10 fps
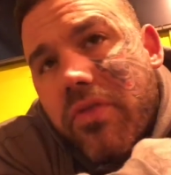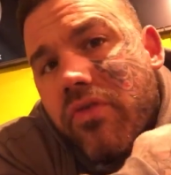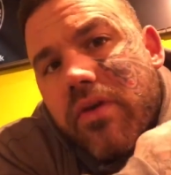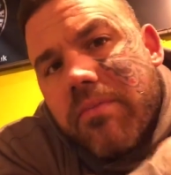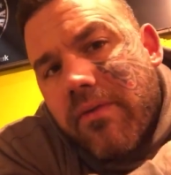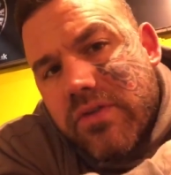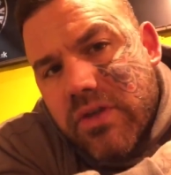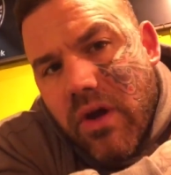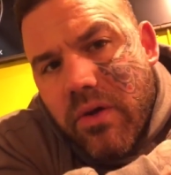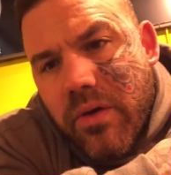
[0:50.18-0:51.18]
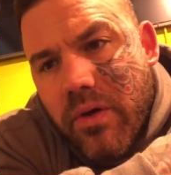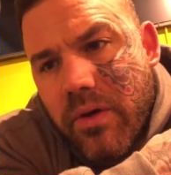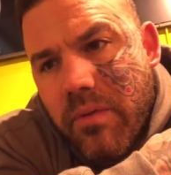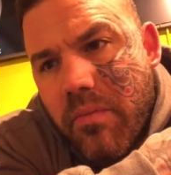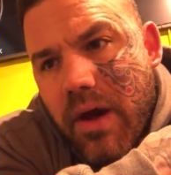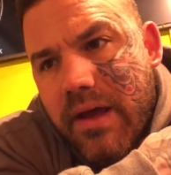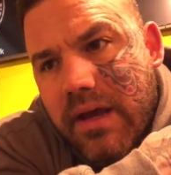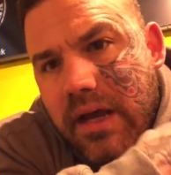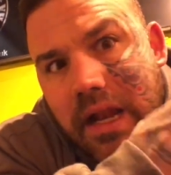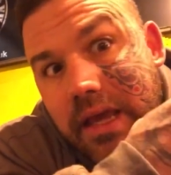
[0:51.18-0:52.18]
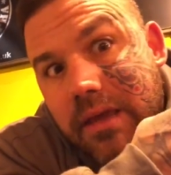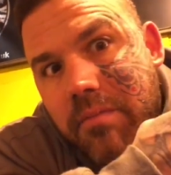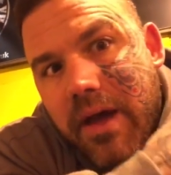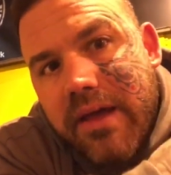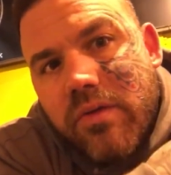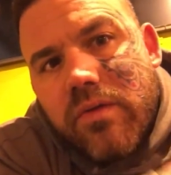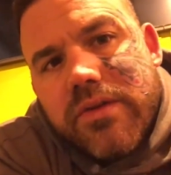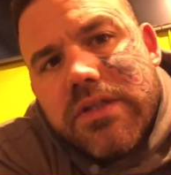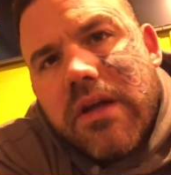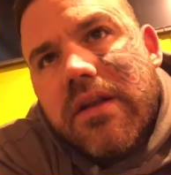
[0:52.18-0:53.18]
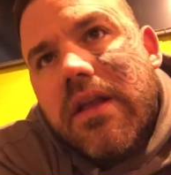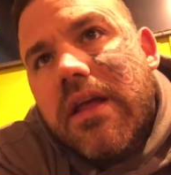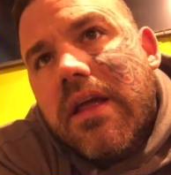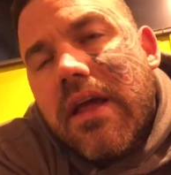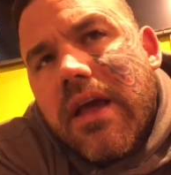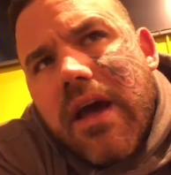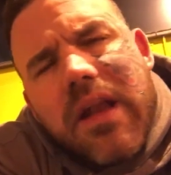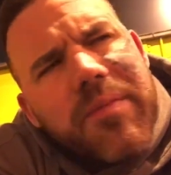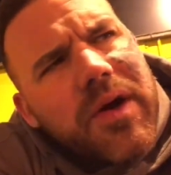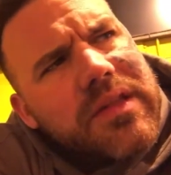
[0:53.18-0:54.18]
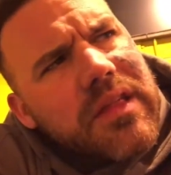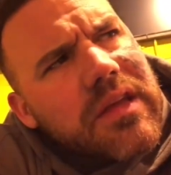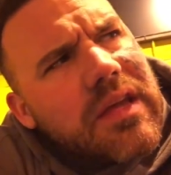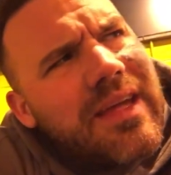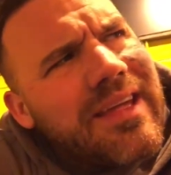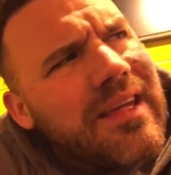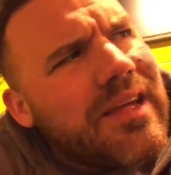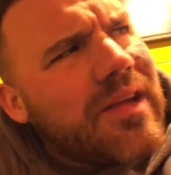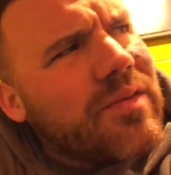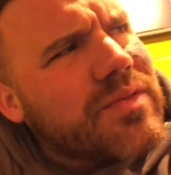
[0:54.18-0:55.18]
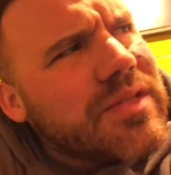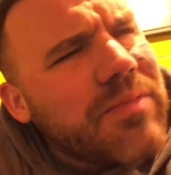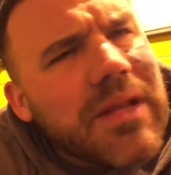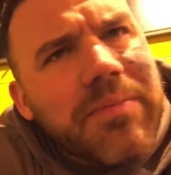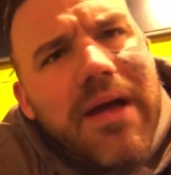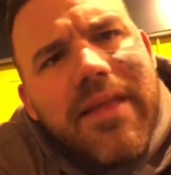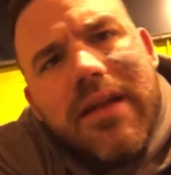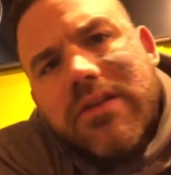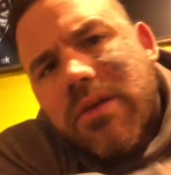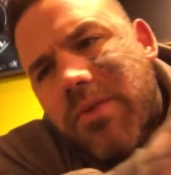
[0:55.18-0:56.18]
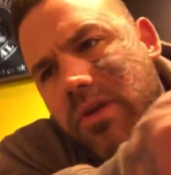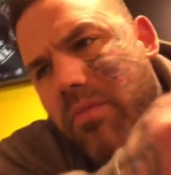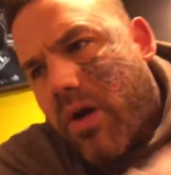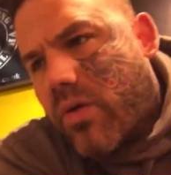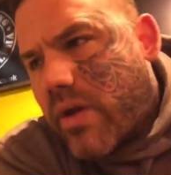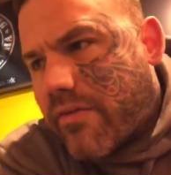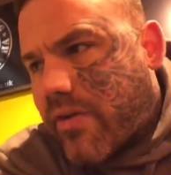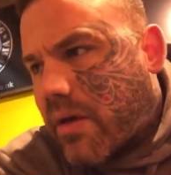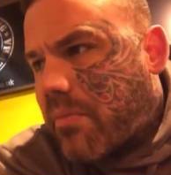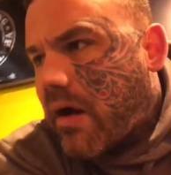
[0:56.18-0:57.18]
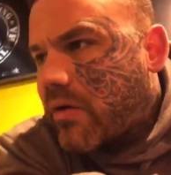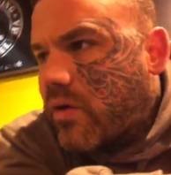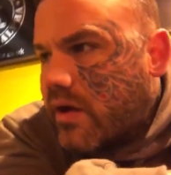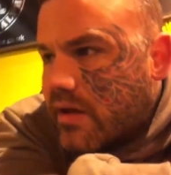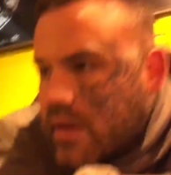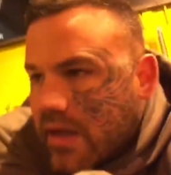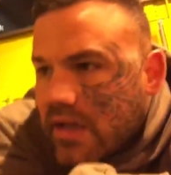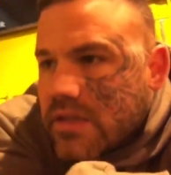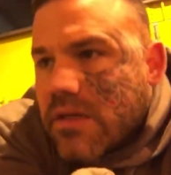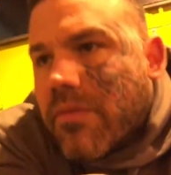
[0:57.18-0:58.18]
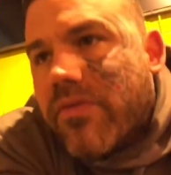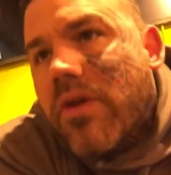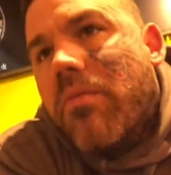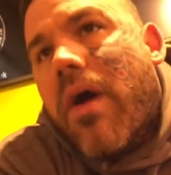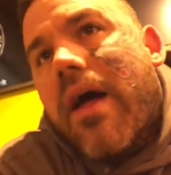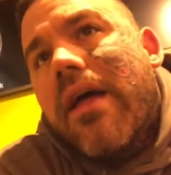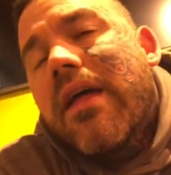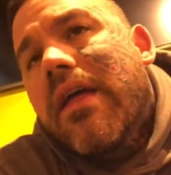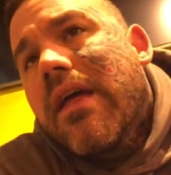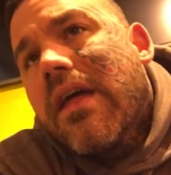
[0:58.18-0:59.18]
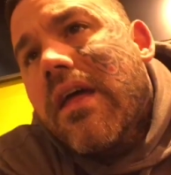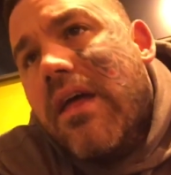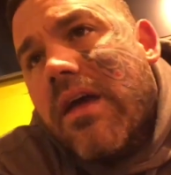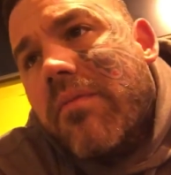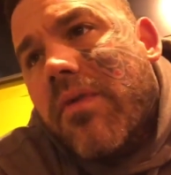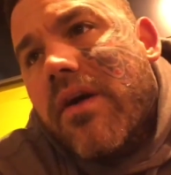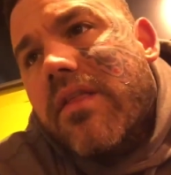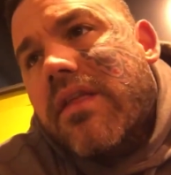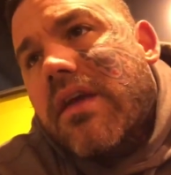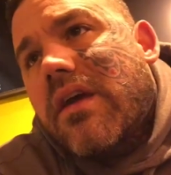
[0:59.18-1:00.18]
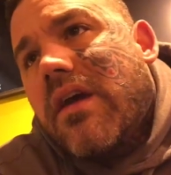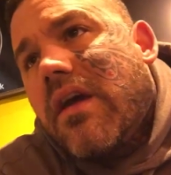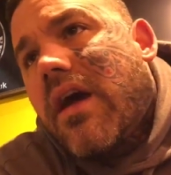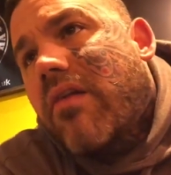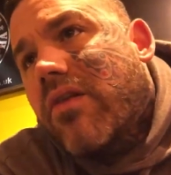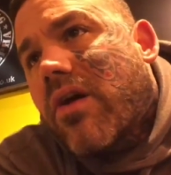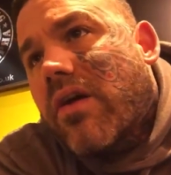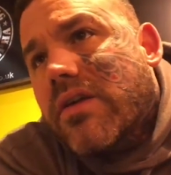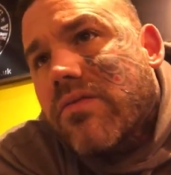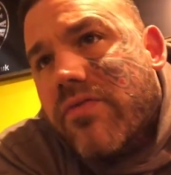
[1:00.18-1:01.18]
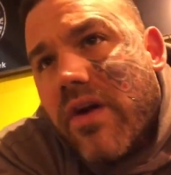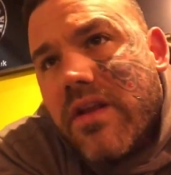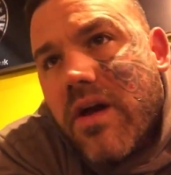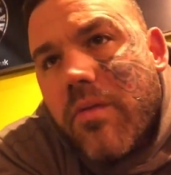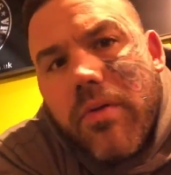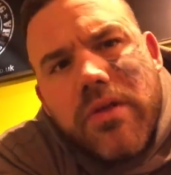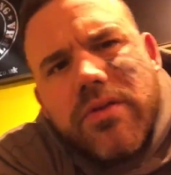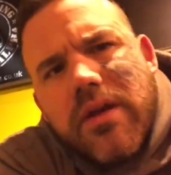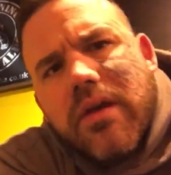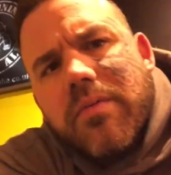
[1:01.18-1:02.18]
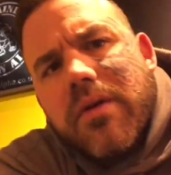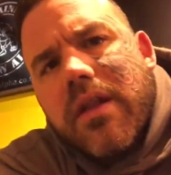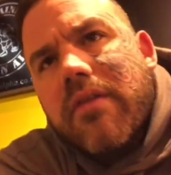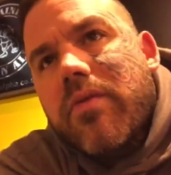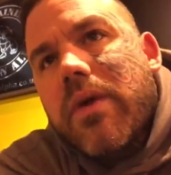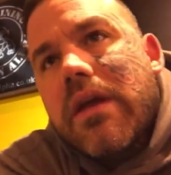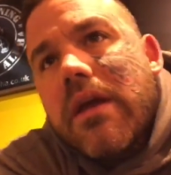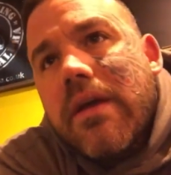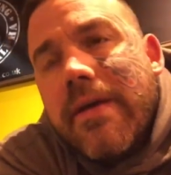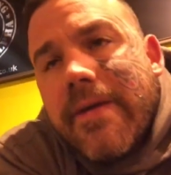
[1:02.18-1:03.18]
3 months ago might click in my head all of a sudden, and I might think, what's he mean about that? Now, some of you might call that fucking paranoia. Some of you might think, Aaron, go get some fucking help. Well, I do get help, I get it every week.